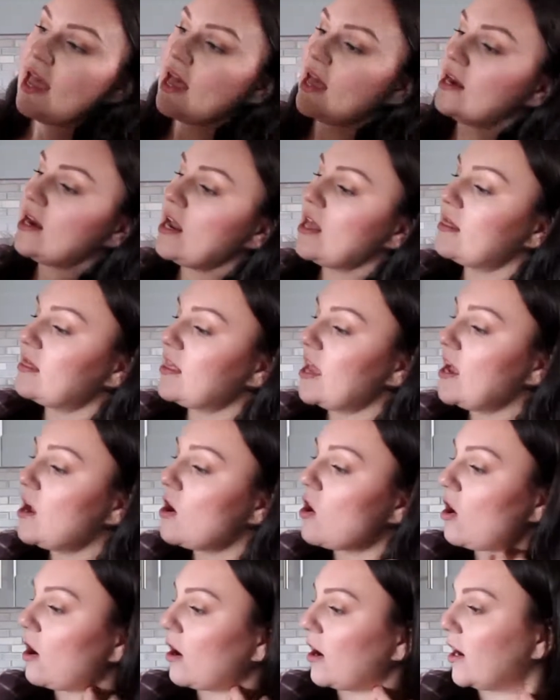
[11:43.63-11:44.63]
And
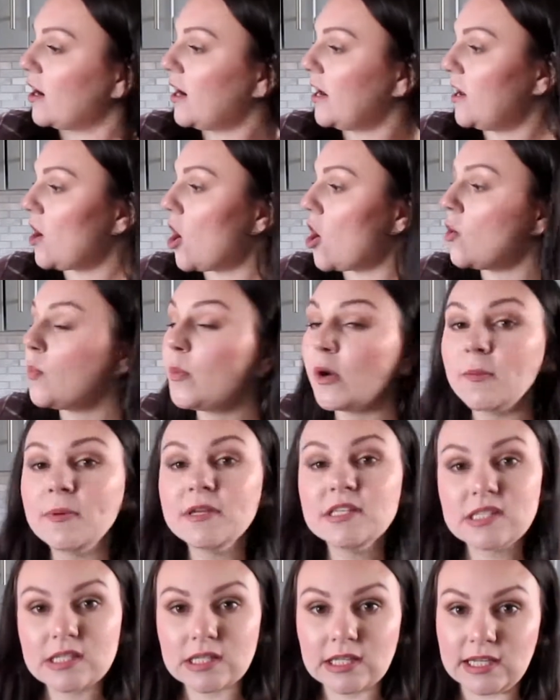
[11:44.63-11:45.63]
they are an
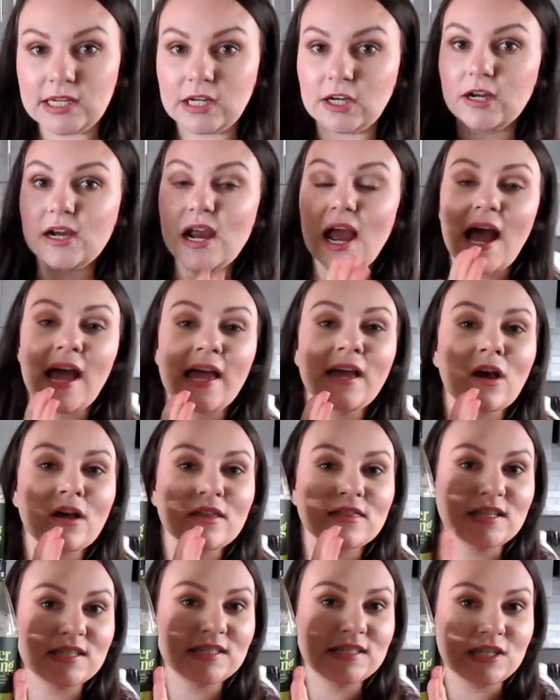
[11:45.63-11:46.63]
all-purpose cleaner.
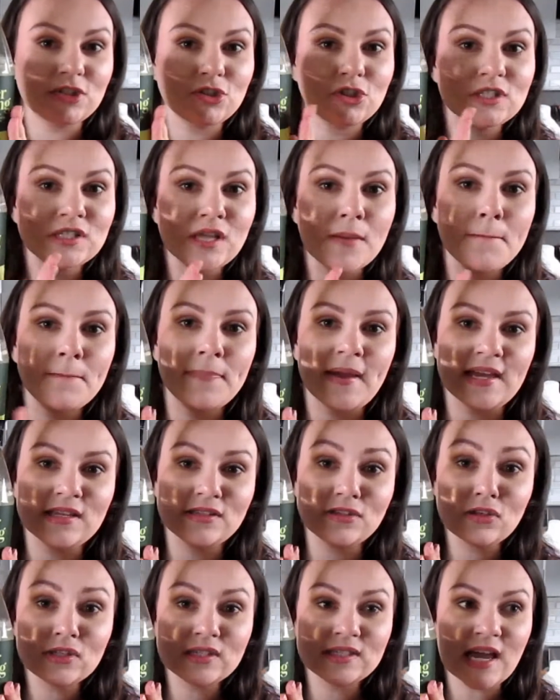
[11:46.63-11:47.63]
I got the citrus and
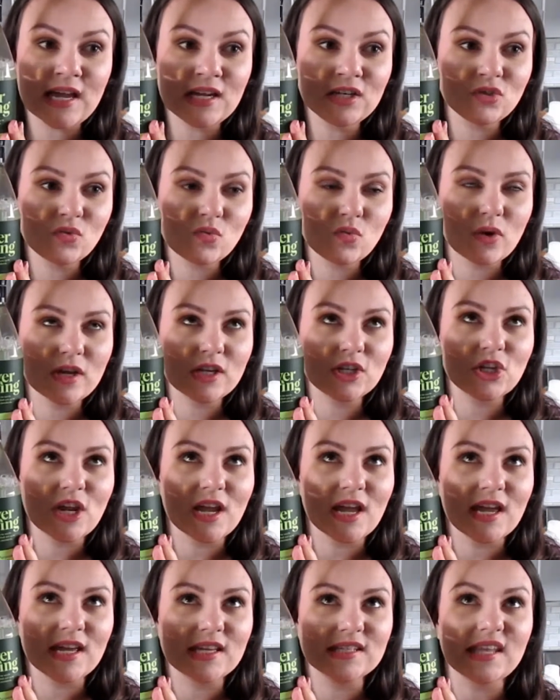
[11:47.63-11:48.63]
basil scent,
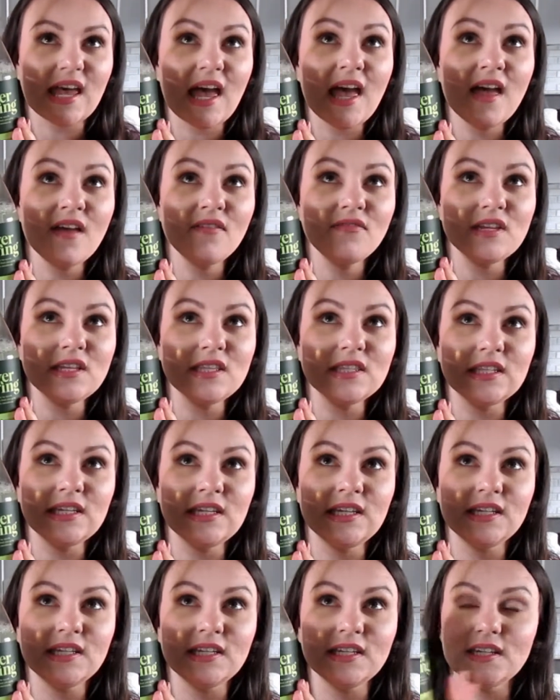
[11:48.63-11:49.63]
which is
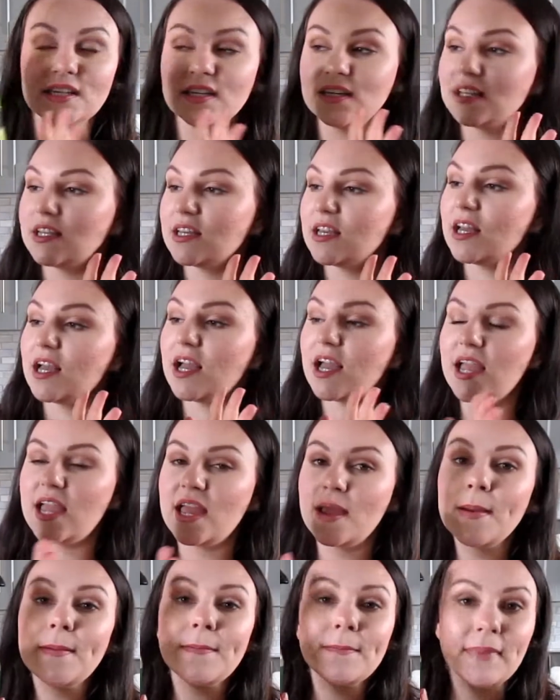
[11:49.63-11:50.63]
heavenly.
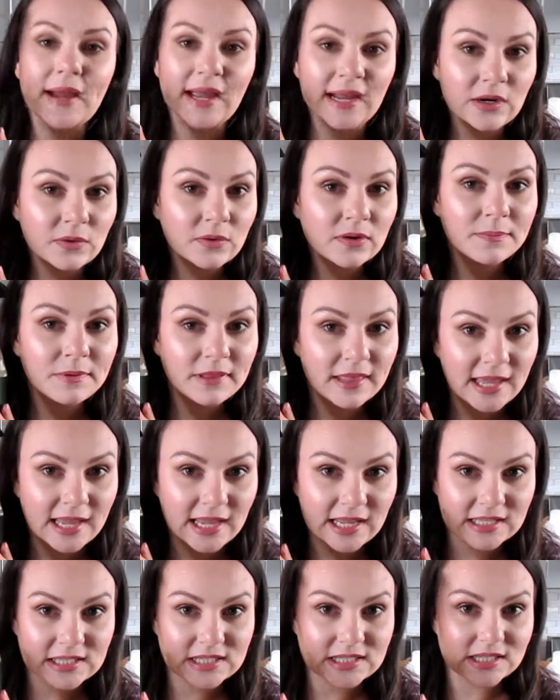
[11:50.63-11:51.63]
It might
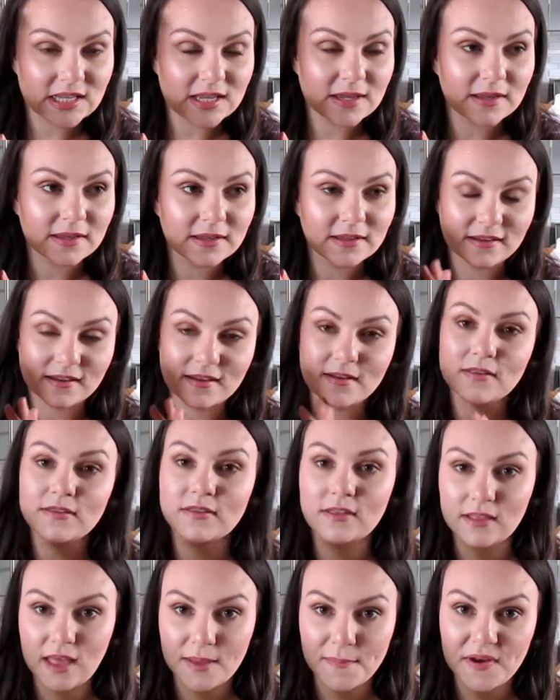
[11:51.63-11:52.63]
replace
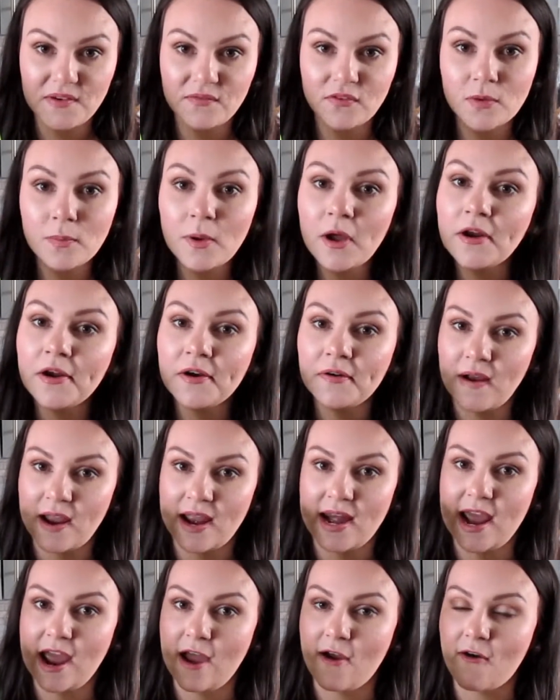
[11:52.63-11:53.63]
the lemon Verbana
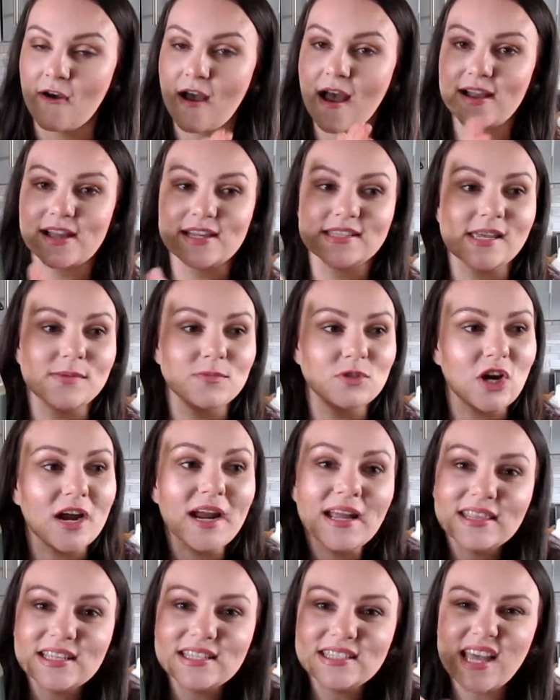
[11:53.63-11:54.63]
right now, because I'm
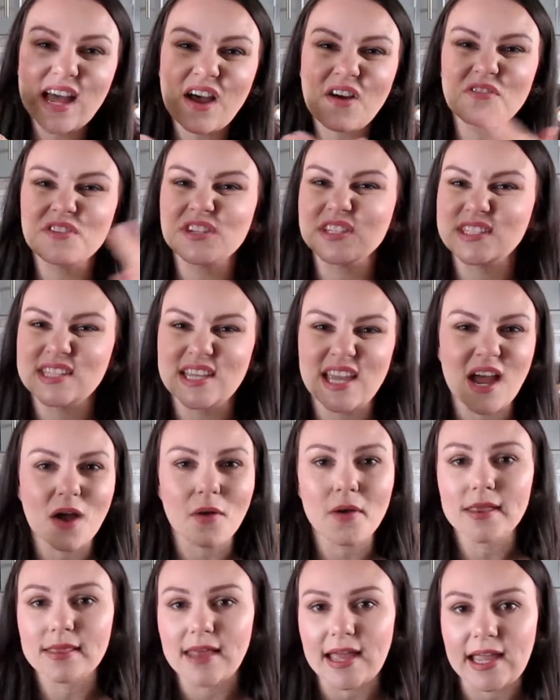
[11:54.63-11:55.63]
trying this out to
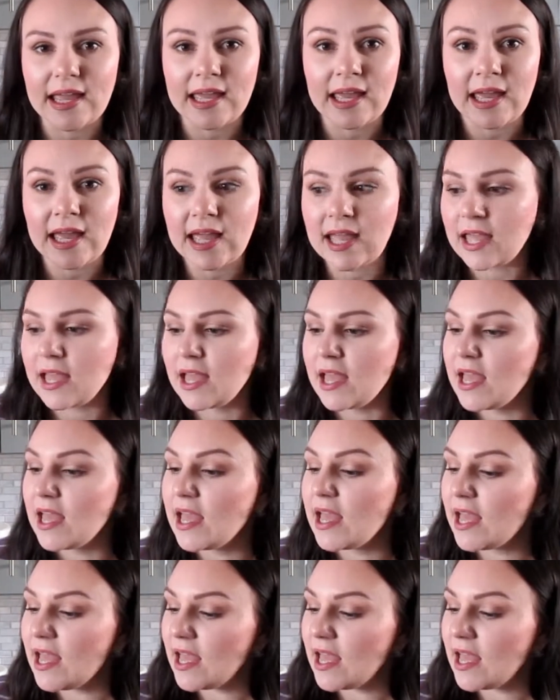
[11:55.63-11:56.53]
see how I like it.